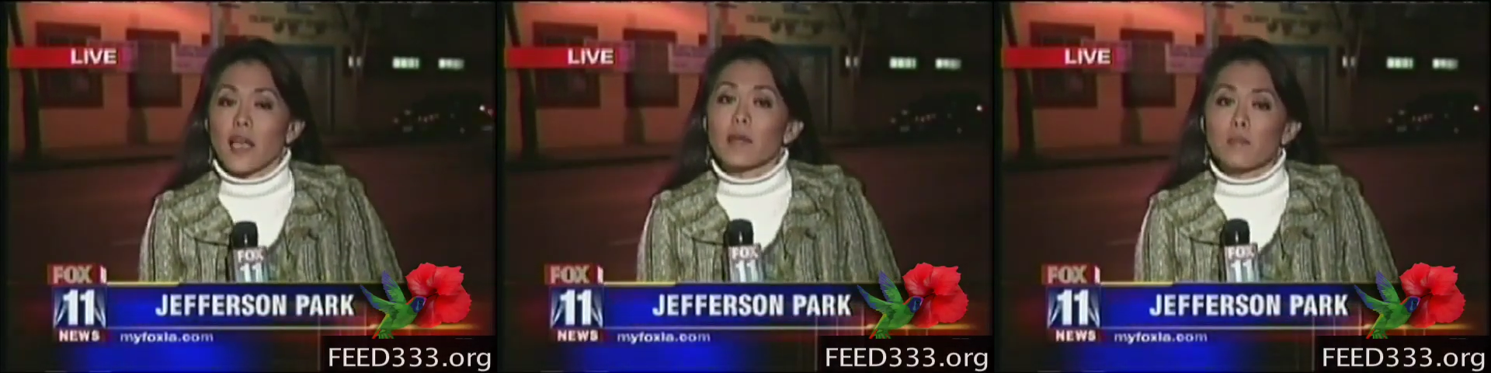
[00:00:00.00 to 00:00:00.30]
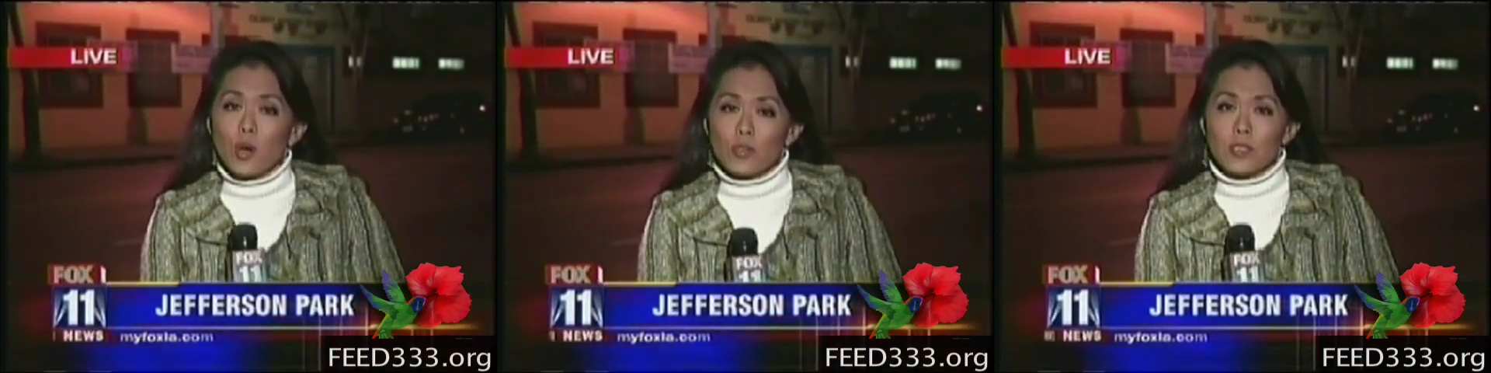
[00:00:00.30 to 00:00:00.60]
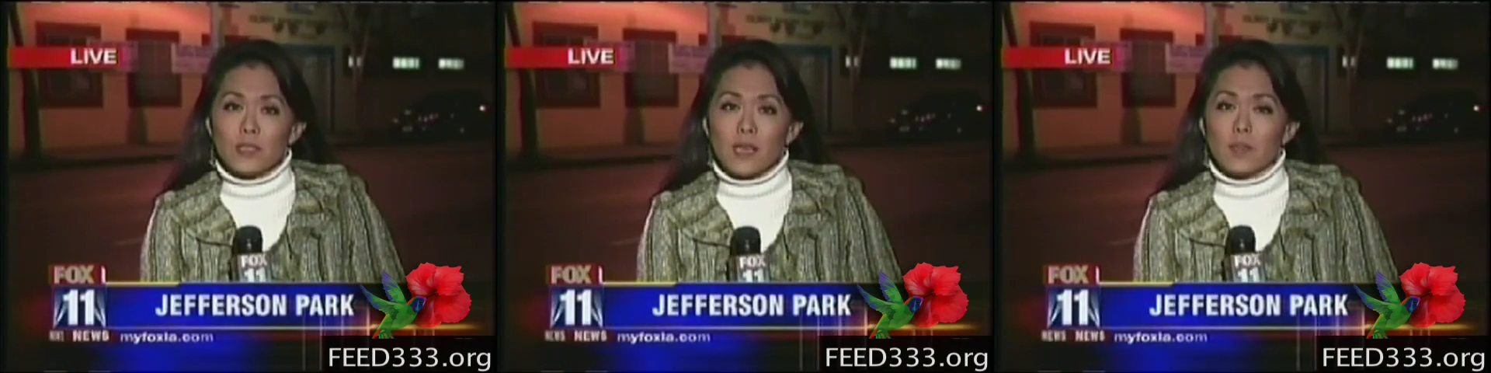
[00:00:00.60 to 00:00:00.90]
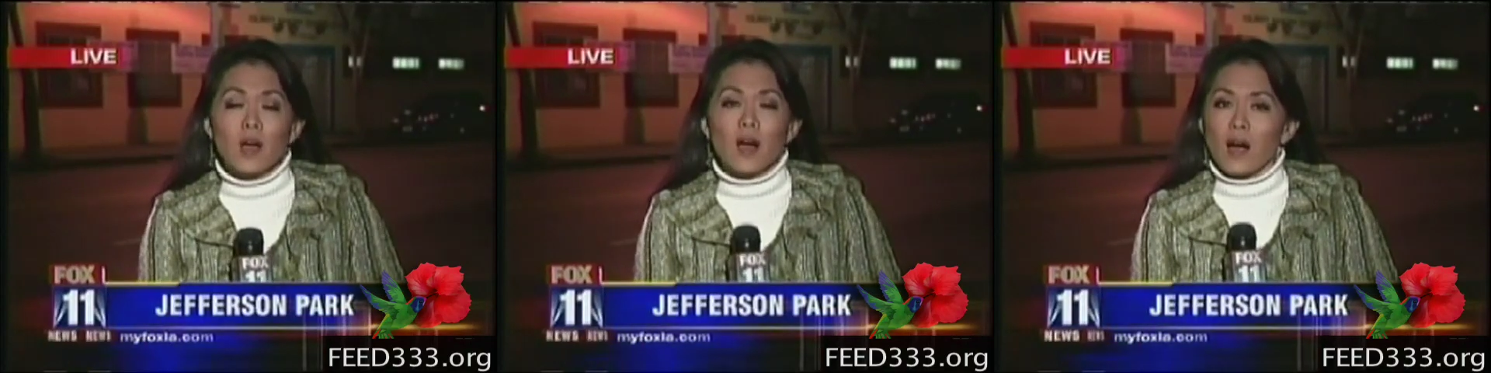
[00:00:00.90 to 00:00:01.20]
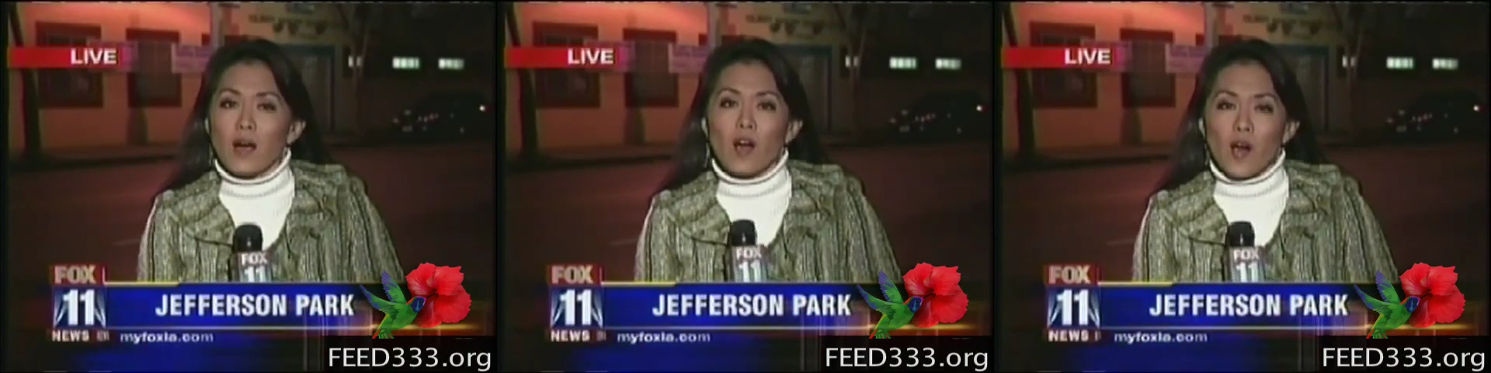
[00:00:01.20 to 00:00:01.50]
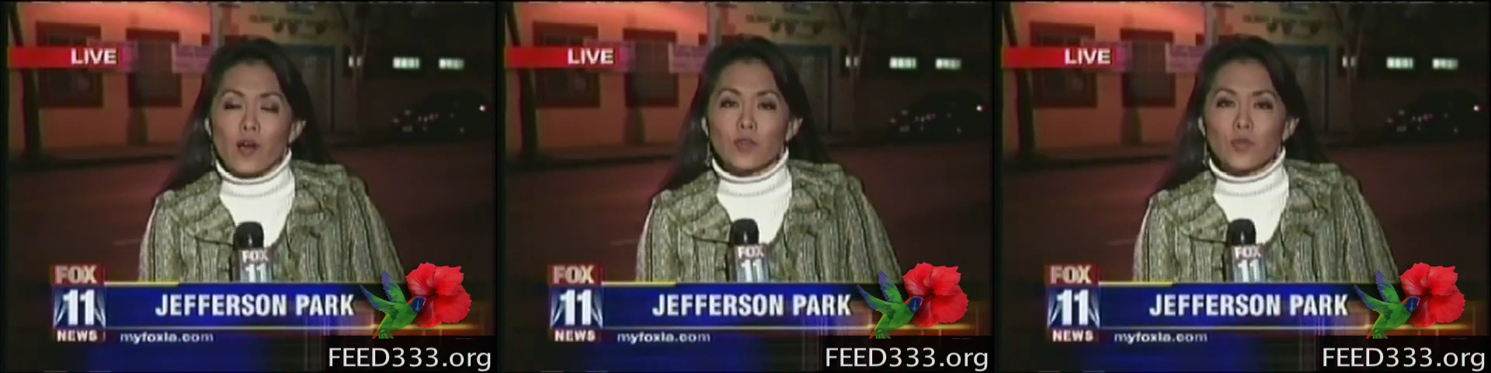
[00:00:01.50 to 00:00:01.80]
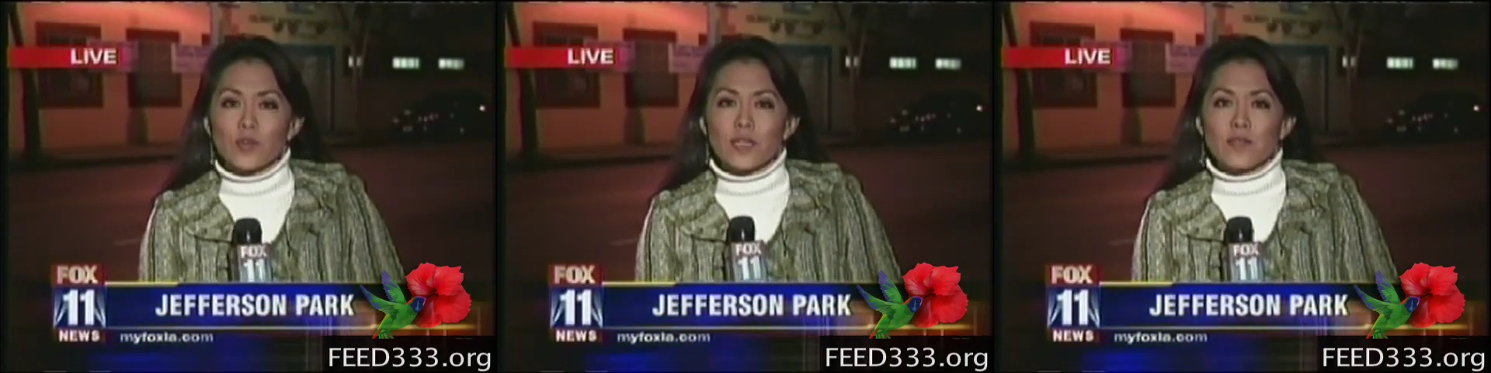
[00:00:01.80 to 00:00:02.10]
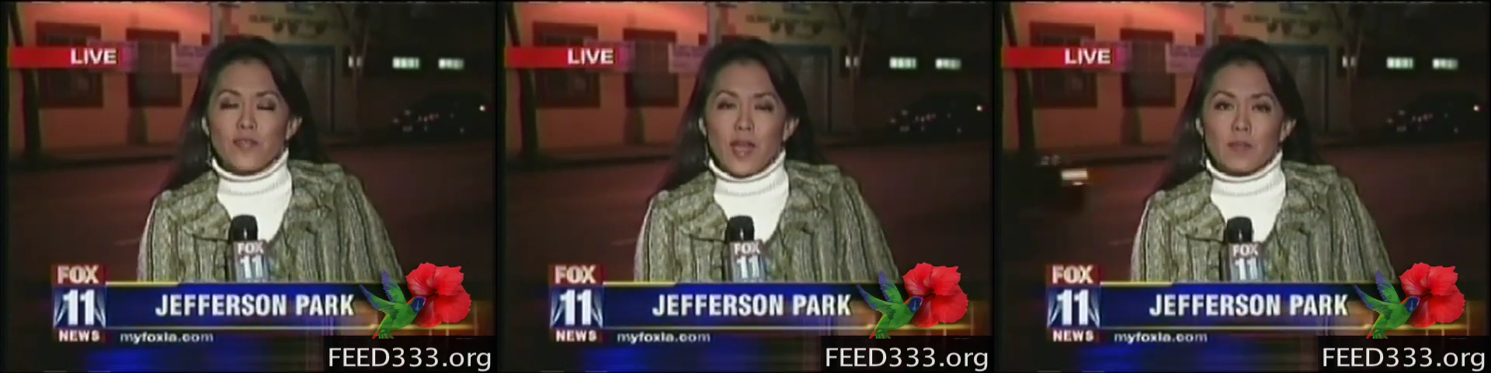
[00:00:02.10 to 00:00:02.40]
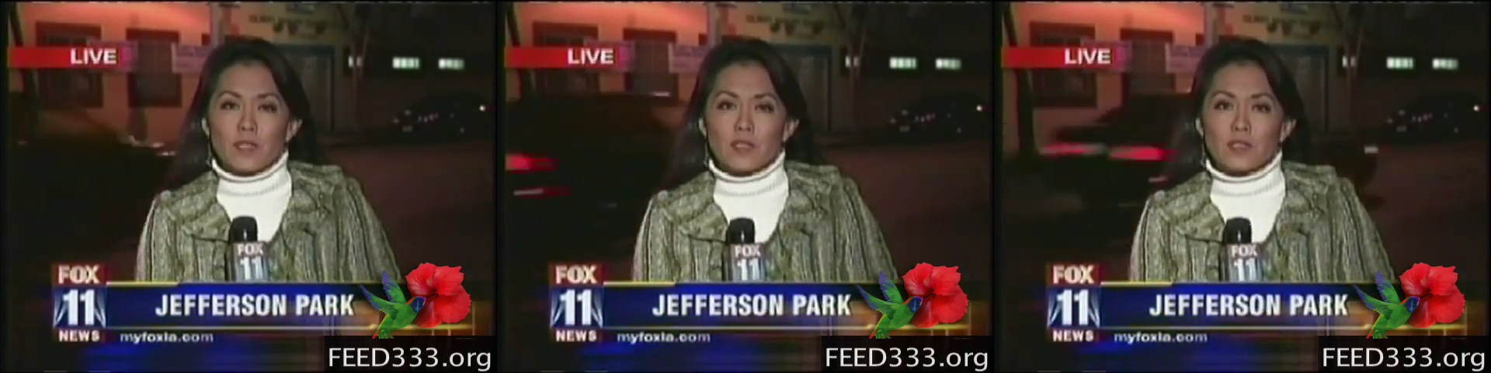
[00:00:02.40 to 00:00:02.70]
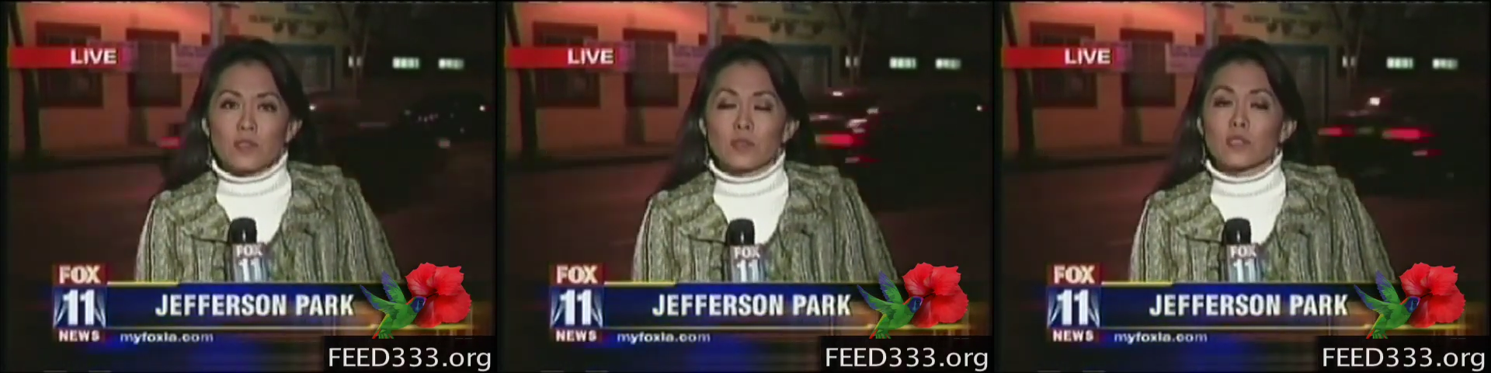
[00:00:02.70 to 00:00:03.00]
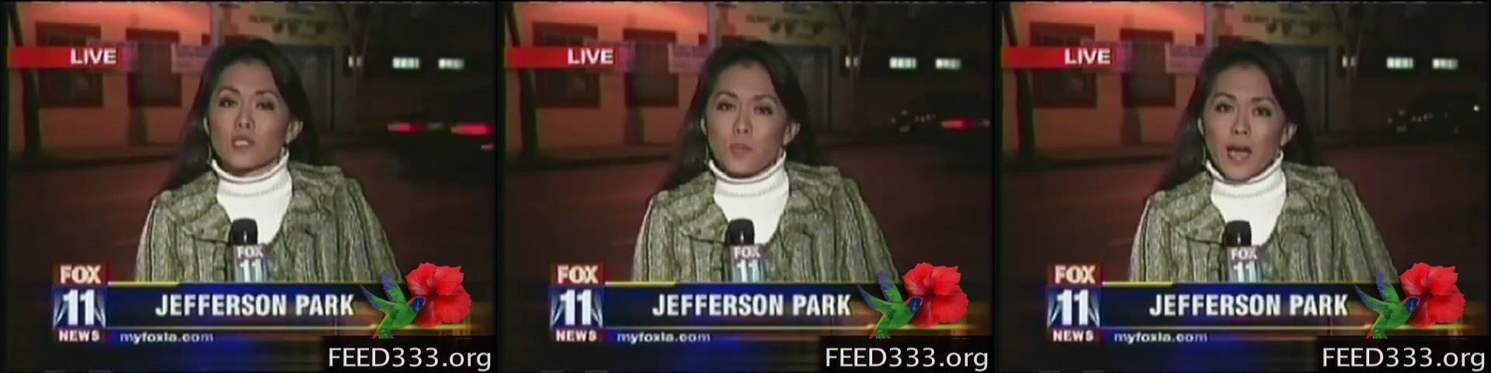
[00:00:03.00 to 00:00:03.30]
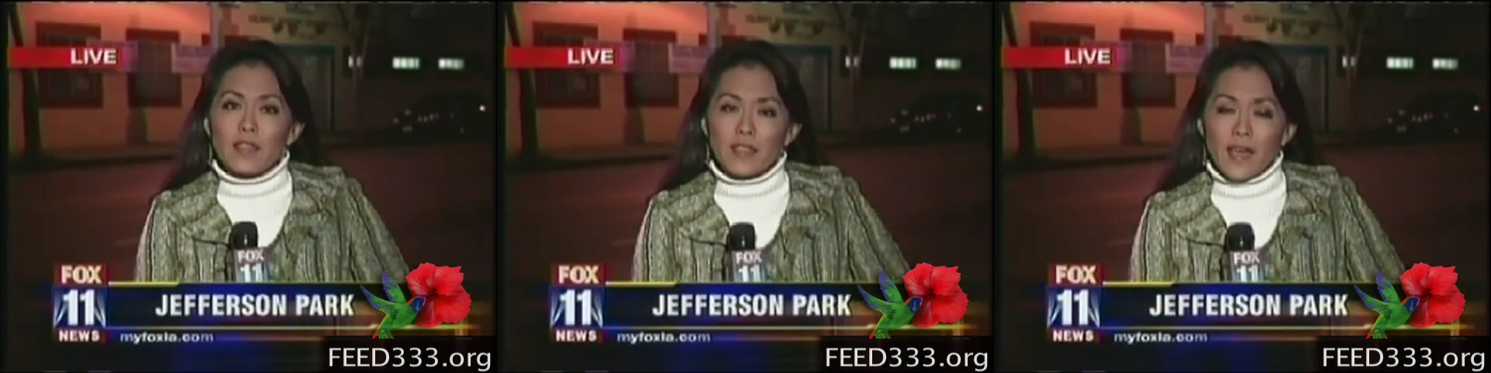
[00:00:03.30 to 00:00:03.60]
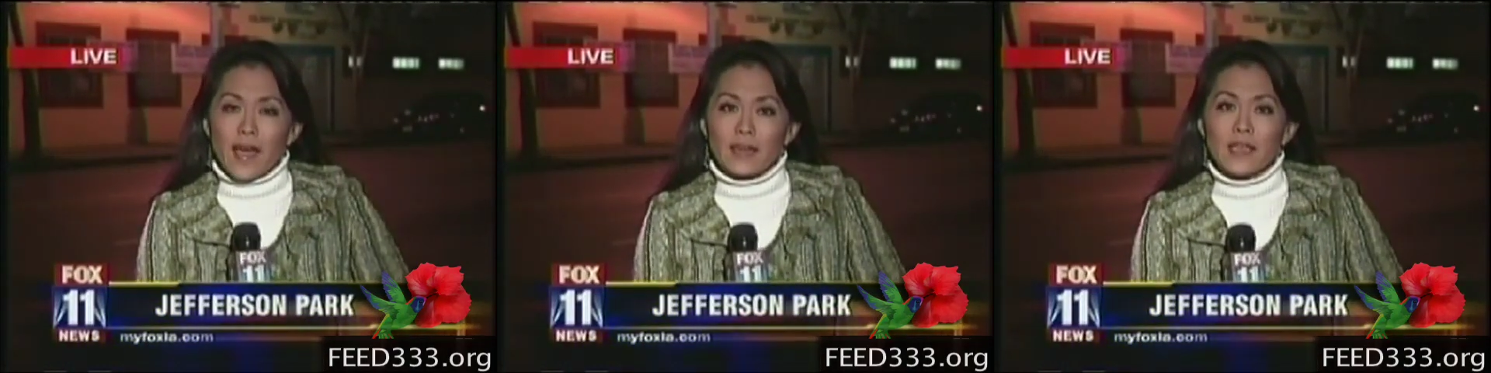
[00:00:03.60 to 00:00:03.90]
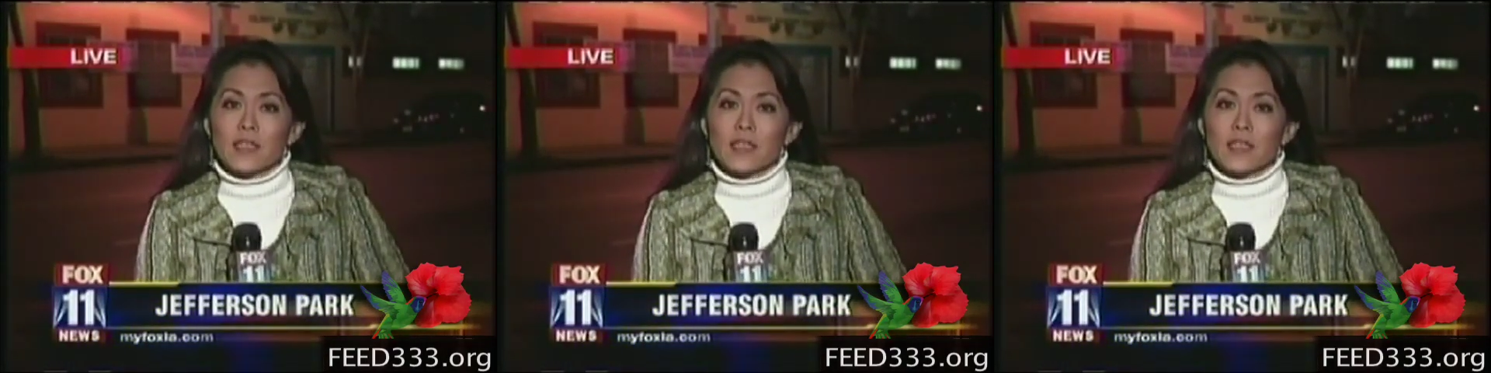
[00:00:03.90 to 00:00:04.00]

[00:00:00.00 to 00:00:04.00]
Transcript: and most of them are hardworking families who, despite that,